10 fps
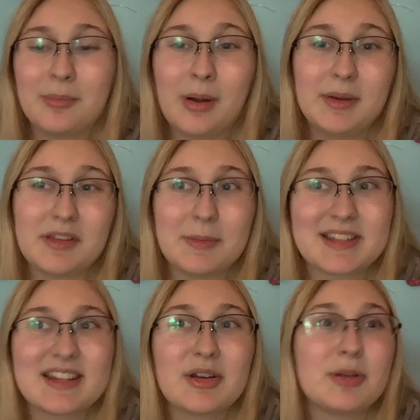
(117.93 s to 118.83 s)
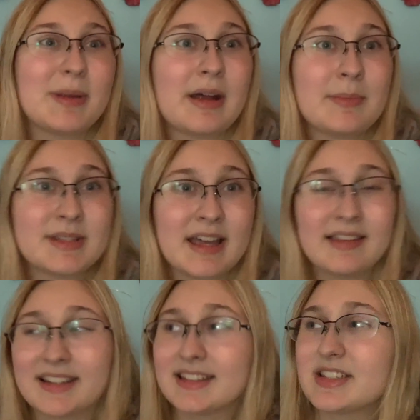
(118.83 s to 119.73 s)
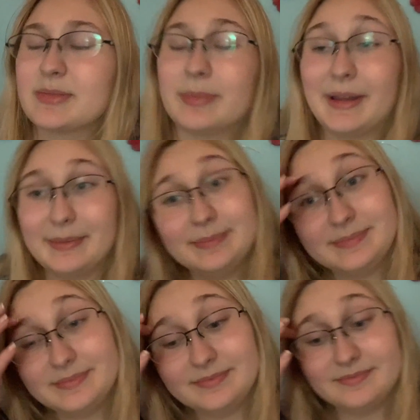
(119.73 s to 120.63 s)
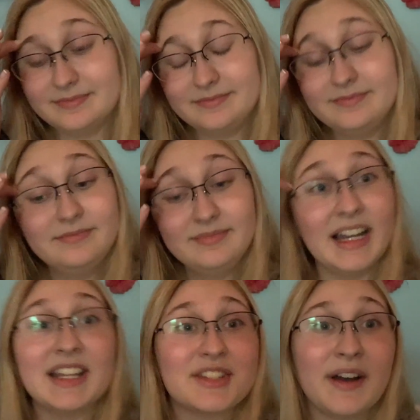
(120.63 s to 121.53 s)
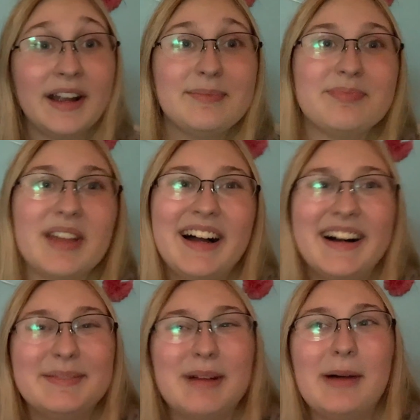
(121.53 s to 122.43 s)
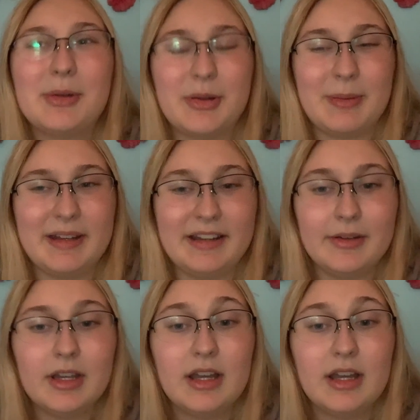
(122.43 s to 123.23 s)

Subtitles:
Probably not the best day to go to bed upset like this, but it's fine. I'm gonna go to bed now.